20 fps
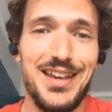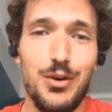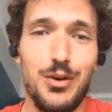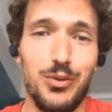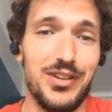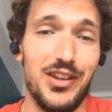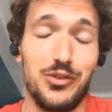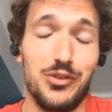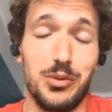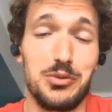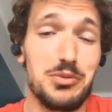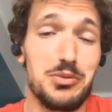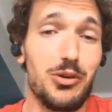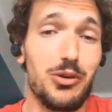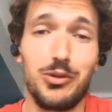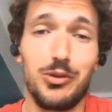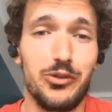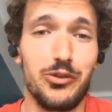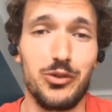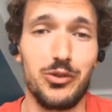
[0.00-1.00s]
That's what we
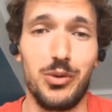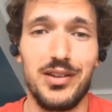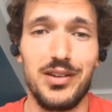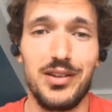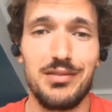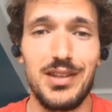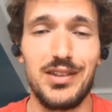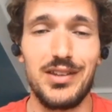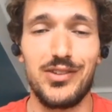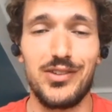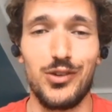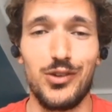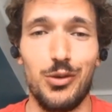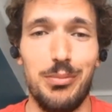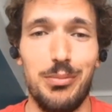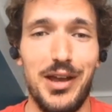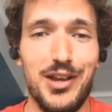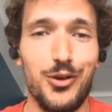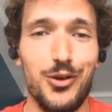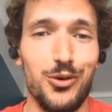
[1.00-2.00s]
call the squad. It's
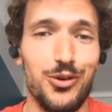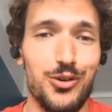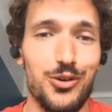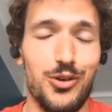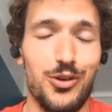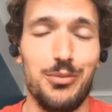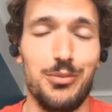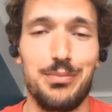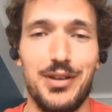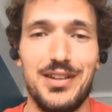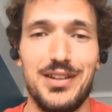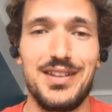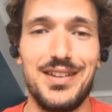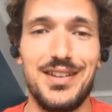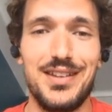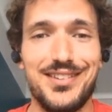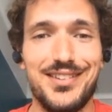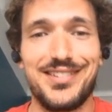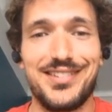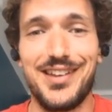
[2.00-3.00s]
a micro company
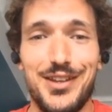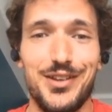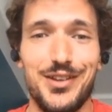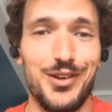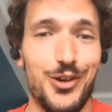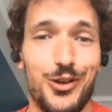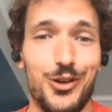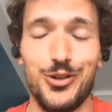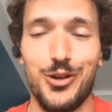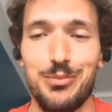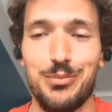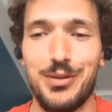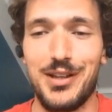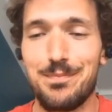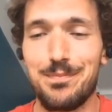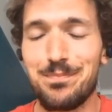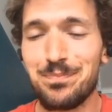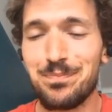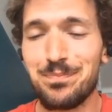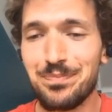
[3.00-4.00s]
inside the
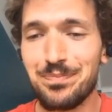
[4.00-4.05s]
company.